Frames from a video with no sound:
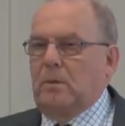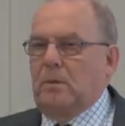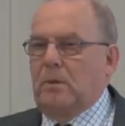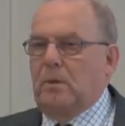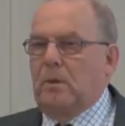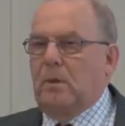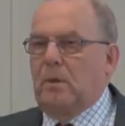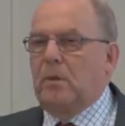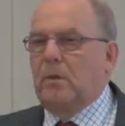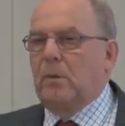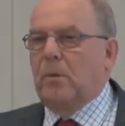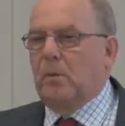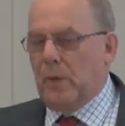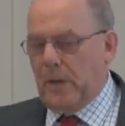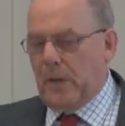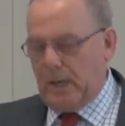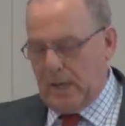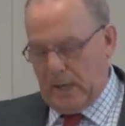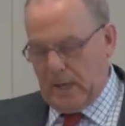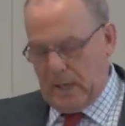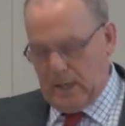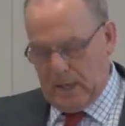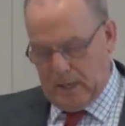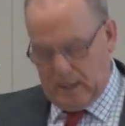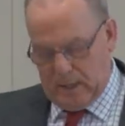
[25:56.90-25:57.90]
all the
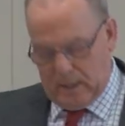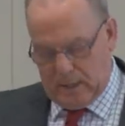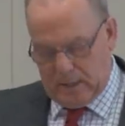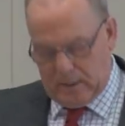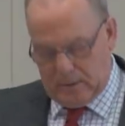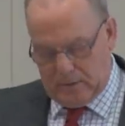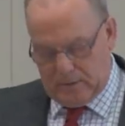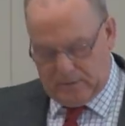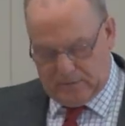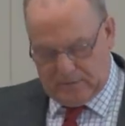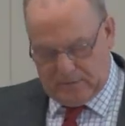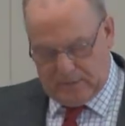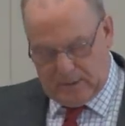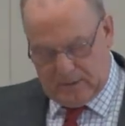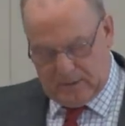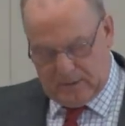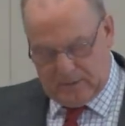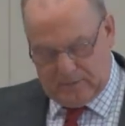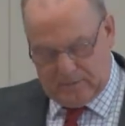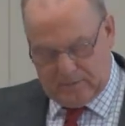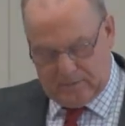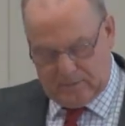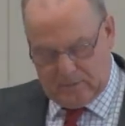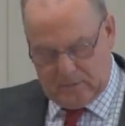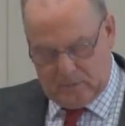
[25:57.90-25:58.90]
way. And you see
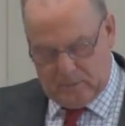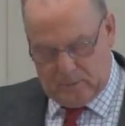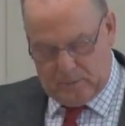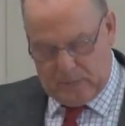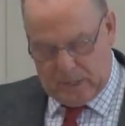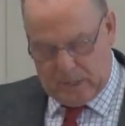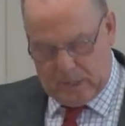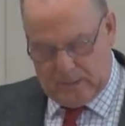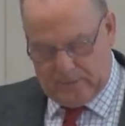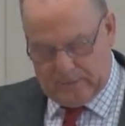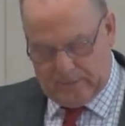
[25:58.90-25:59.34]
this so many